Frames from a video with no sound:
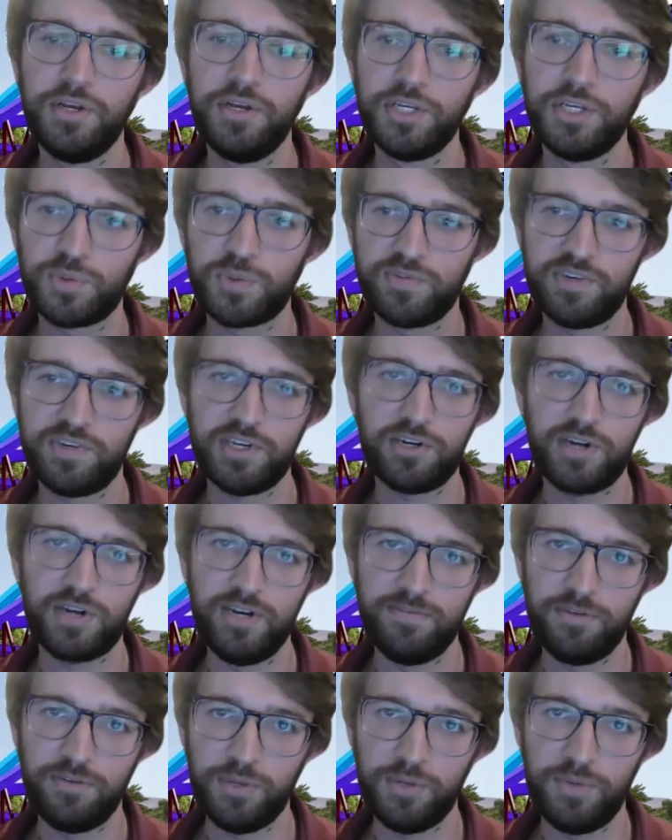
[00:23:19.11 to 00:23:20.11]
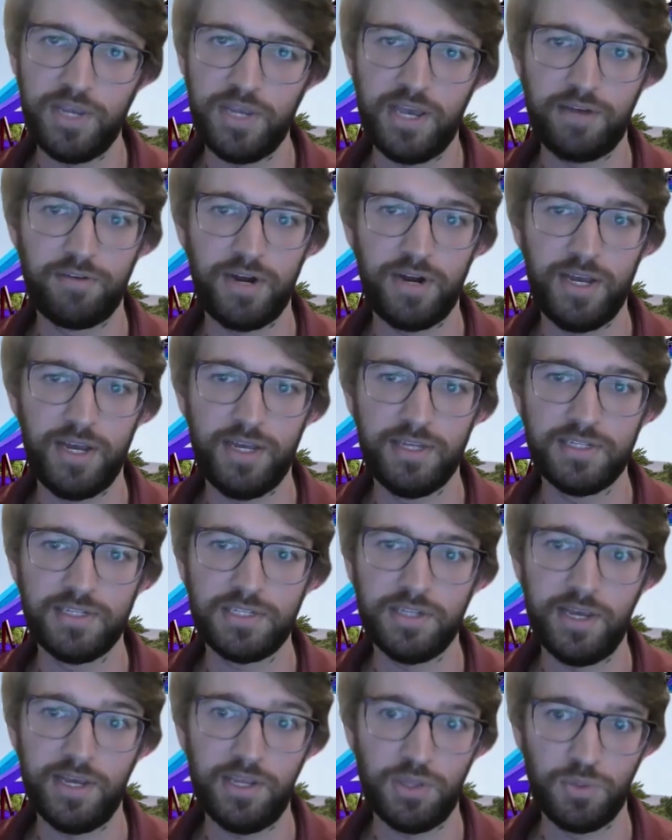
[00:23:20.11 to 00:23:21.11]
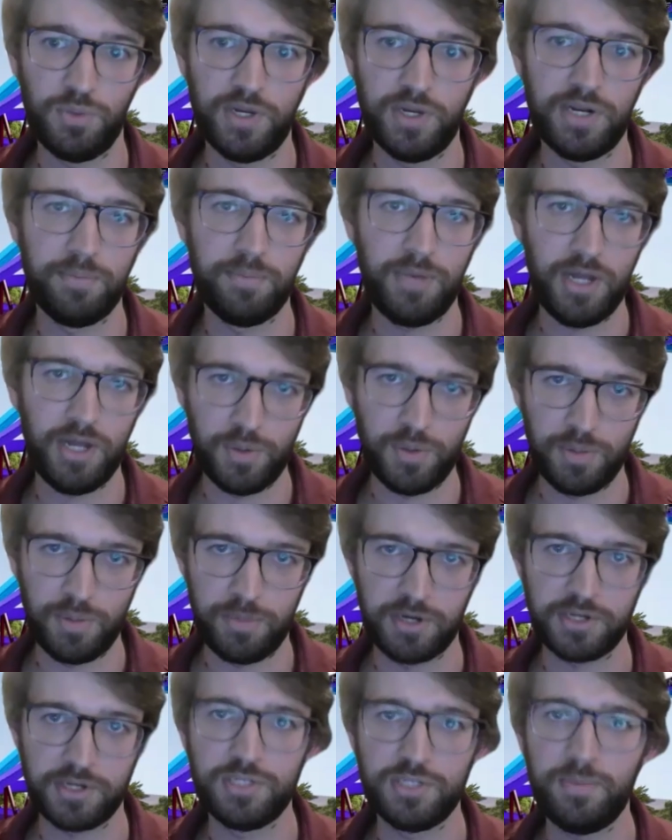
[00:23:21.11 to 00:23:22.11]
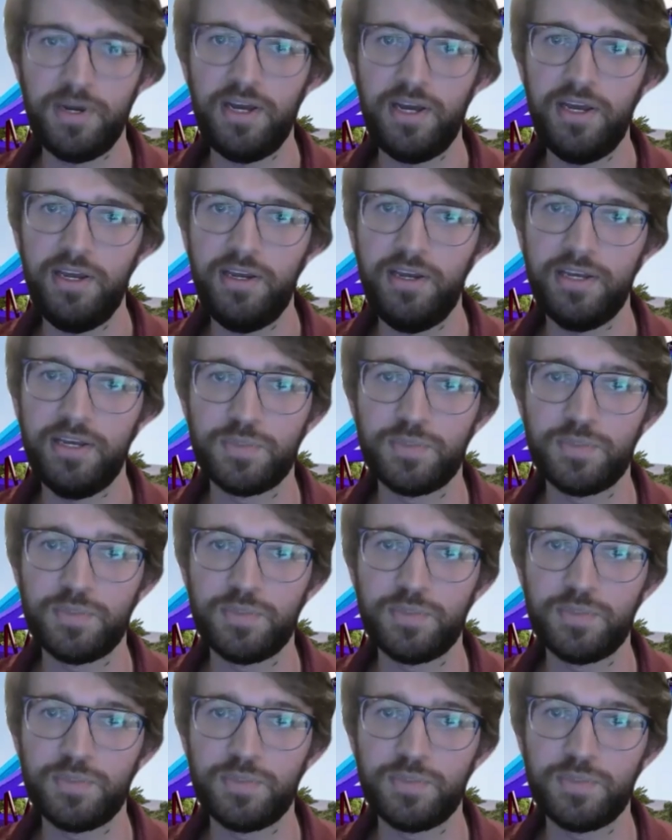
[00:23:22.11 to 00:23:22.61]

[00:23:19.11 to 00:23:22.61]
So we're very grateful that we had rides like the one at Bollywood Parks Dubai,